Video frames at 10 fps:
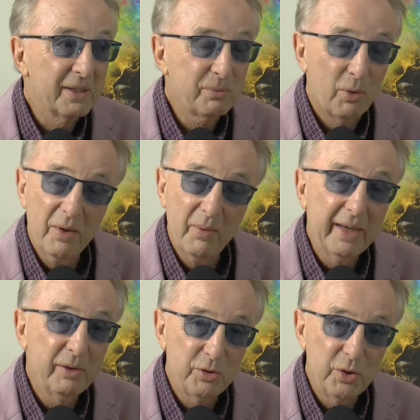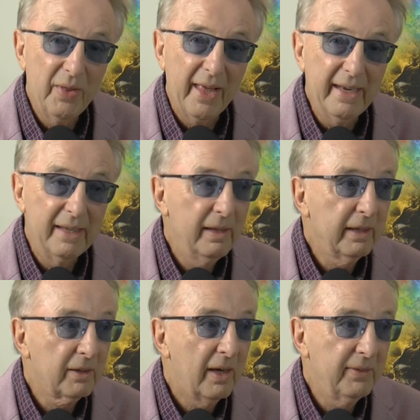Well, we could do that. And
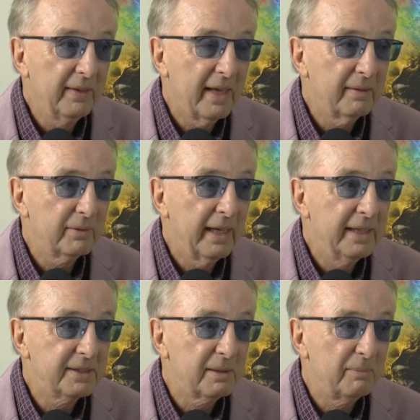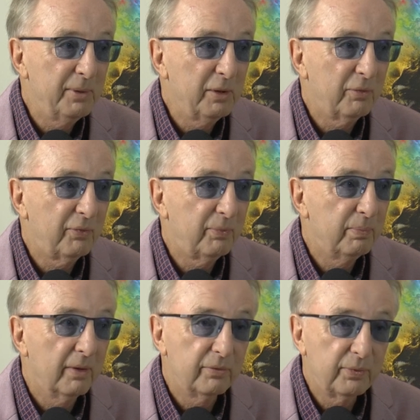I think that adds a bit of
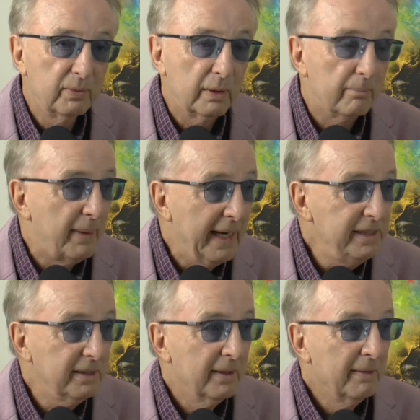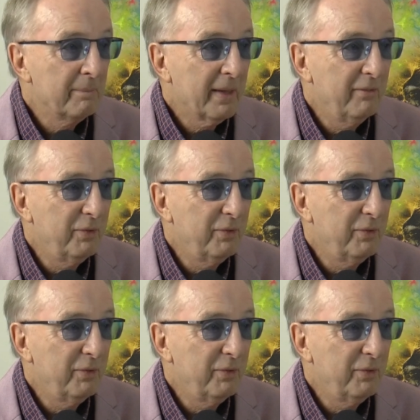bait, if you